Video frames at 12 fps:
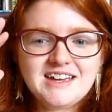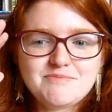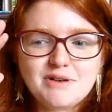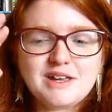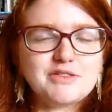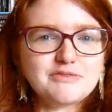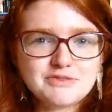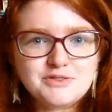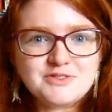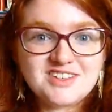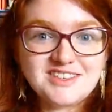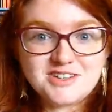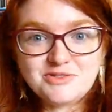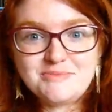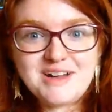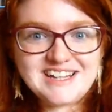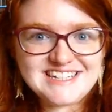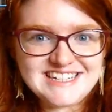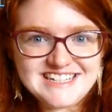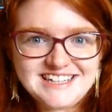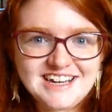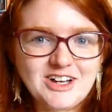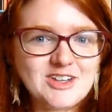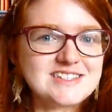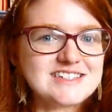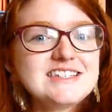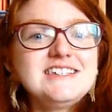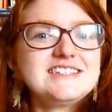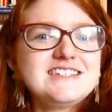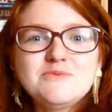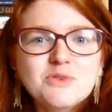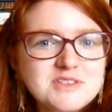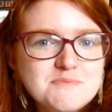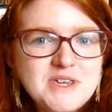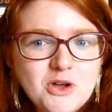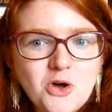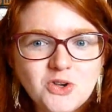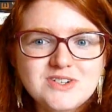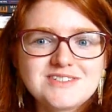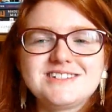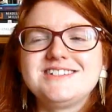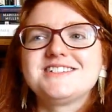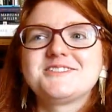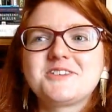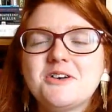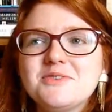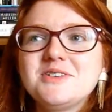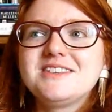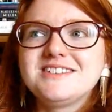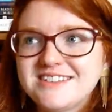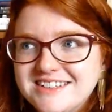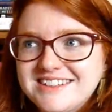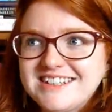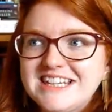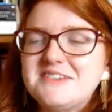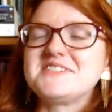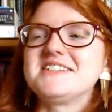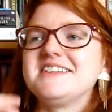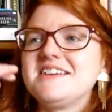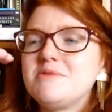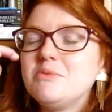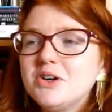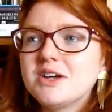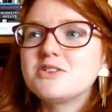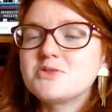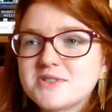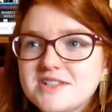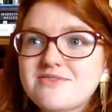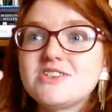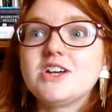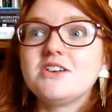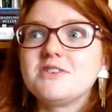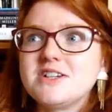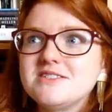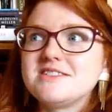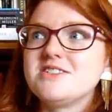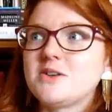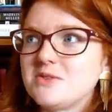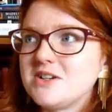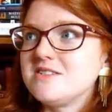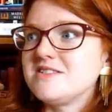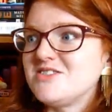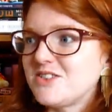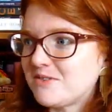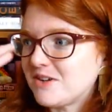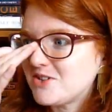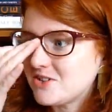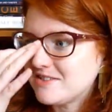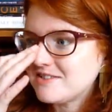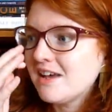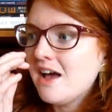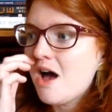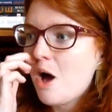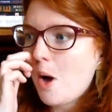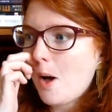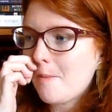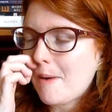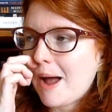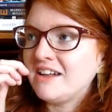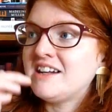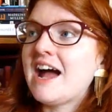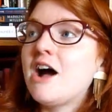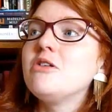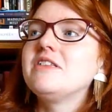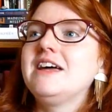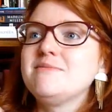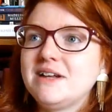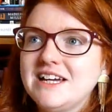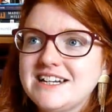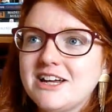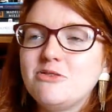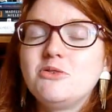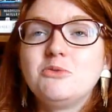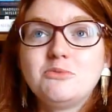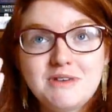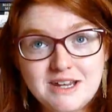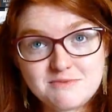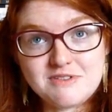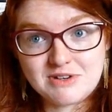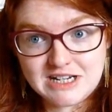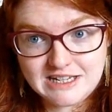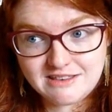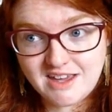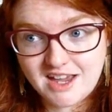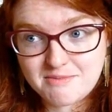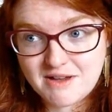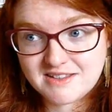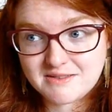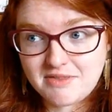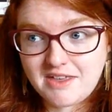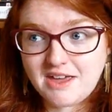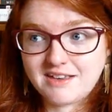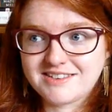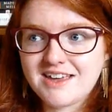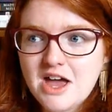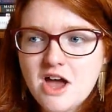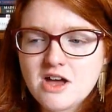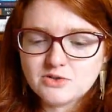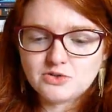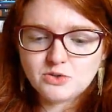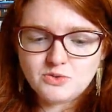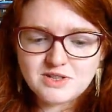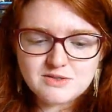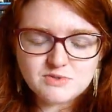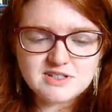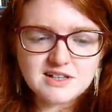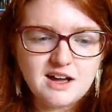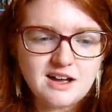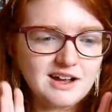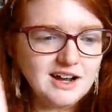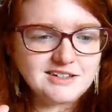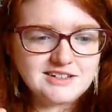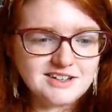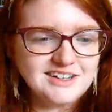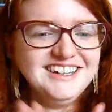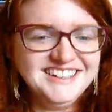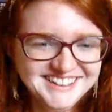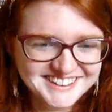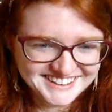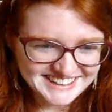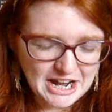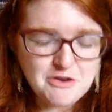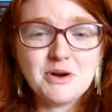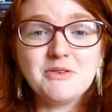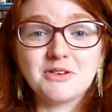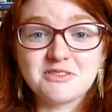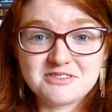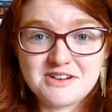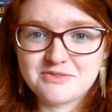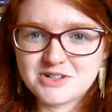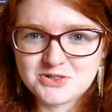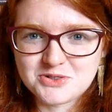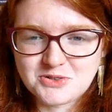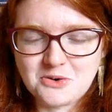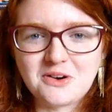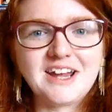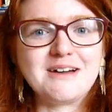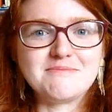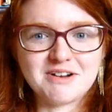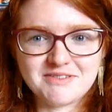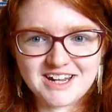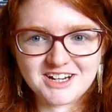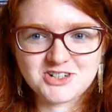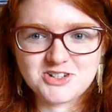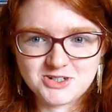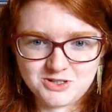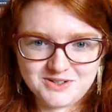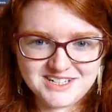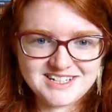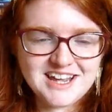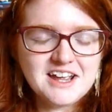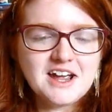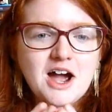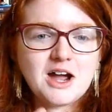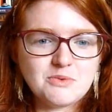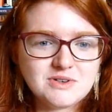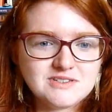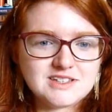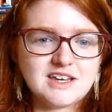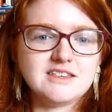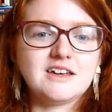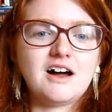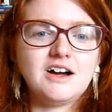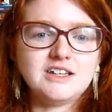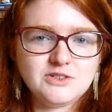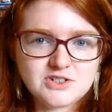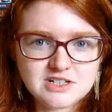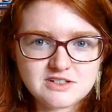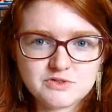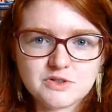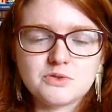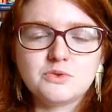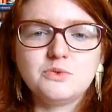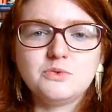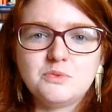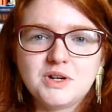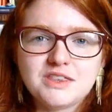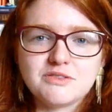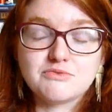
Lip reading: break through to the Almighty and see what's beyond and discover the gifts, and they've been working towards it for generations and generations and generations. And how that played out made me really think about some things. So this was... I won't go through every short story and my reaction to it. I will say that I usually struggle with